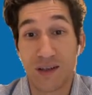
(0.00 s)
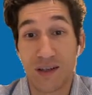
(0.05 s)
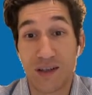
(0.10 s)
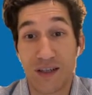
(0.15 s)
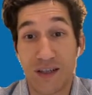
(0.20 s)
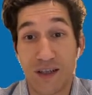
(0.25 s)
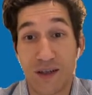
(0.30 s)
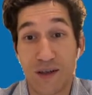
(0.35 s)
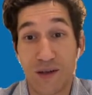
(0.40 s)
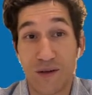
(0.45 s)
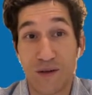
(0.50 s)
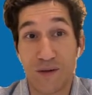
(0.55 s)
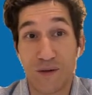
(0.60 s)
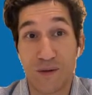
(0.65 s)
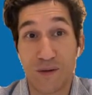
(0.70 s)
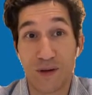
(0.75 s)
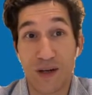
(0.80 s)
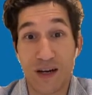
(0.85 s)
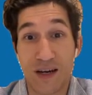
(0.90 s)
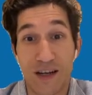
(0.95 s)
I don't
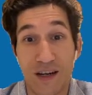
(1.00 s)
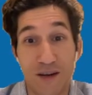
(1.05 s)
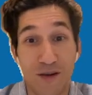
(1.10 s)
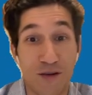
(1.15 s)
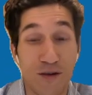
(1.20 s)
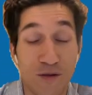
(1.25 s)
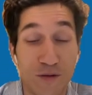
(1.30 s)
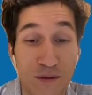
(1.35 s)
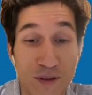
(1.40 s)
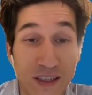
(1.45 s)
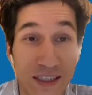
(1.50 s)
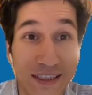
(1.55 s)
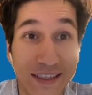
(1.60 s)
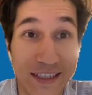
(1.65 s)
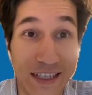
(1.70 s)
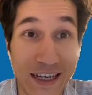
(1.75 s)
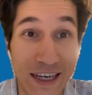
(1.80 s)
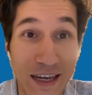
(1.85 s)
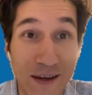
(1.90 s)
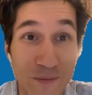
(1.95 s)
know. I don't know. This
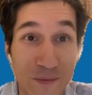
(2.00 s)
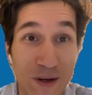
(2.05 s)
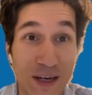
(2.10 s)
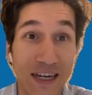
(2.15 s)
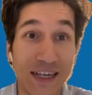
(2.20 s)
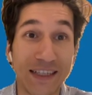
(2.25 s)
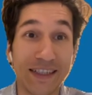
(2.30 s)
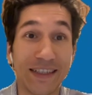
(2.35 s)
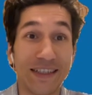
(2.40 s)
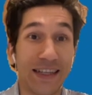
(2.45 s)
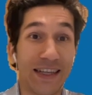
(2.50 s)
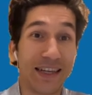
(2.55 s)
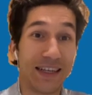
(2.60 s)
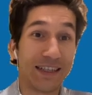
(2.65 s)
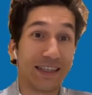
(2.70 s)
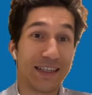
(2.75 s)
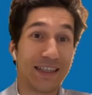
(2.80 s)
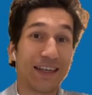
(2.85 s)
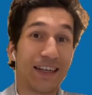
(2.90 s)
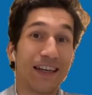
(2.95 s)
game, guys,
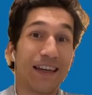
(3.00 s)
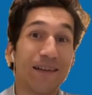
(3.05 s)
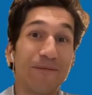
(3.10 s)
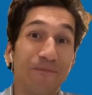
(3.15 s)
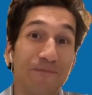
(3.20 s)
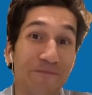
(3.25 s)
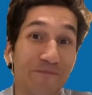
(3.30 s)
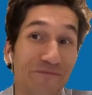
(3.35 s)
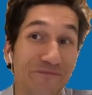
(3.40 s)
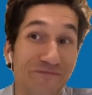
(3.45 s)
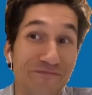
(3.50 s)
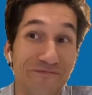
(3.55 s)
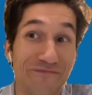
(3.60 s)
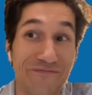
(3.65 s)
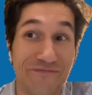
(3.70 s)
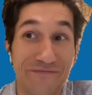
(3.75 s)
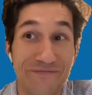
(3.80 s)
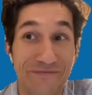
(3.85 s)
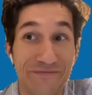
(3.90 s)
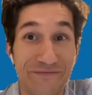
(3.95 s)
this game.
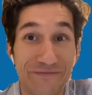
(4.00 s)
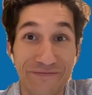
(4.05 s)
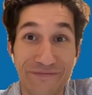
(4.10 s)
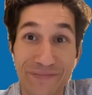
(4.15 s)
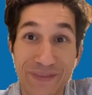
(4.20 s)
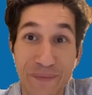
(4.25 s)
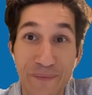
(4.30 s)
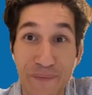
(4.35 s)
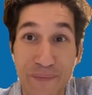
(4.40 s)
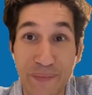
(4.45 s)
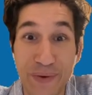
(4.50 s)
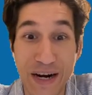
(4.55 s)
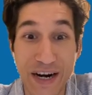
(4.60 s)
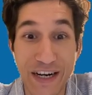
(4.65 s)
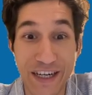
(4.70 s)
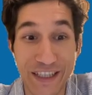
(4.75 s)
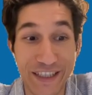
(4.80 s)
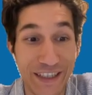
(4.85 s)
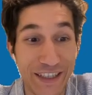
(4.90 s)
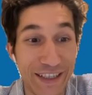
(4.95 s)

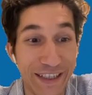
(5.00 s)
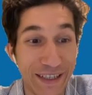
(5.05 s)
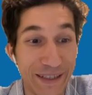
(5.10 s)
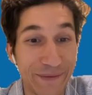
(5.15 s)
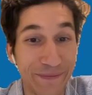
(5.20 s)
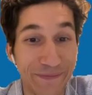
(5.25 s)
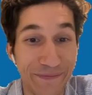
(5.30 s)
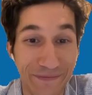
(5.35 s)
Embarrassed.